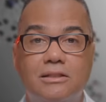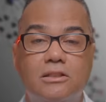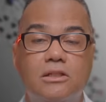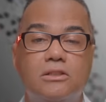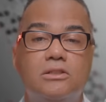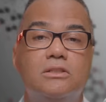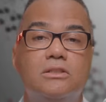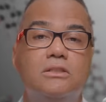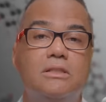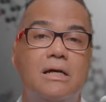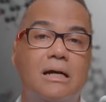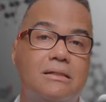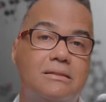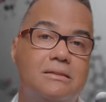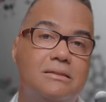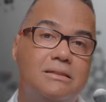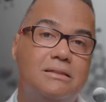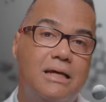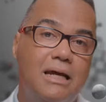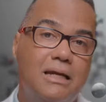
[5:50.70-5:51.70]
such as
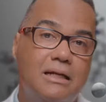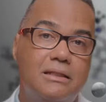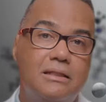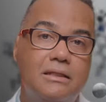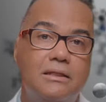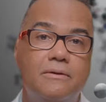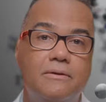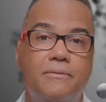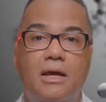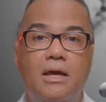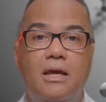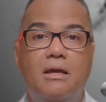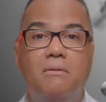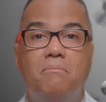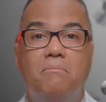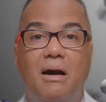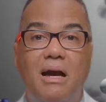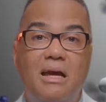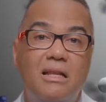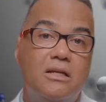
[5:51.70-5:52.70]
doxycycline. It
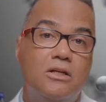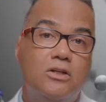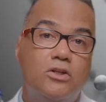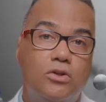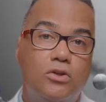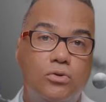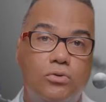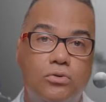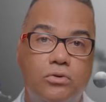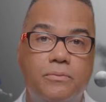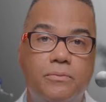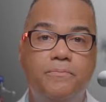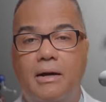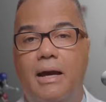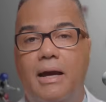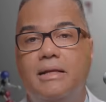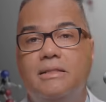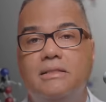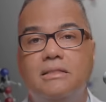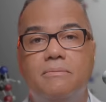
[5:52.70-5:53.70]
might include
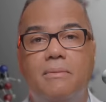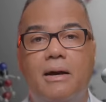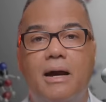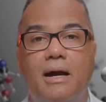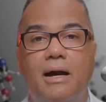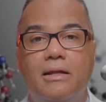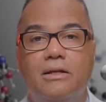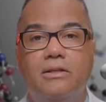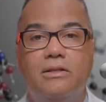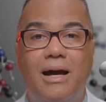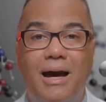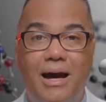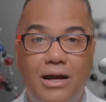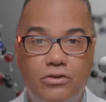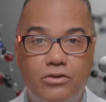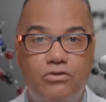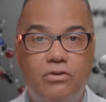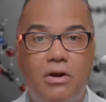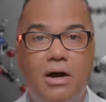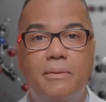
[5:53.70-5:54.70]
antibiotic eye
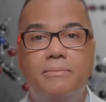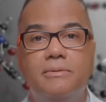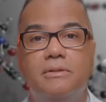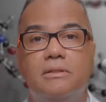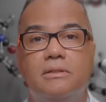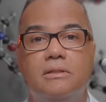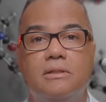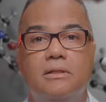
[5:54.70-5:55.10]
drops.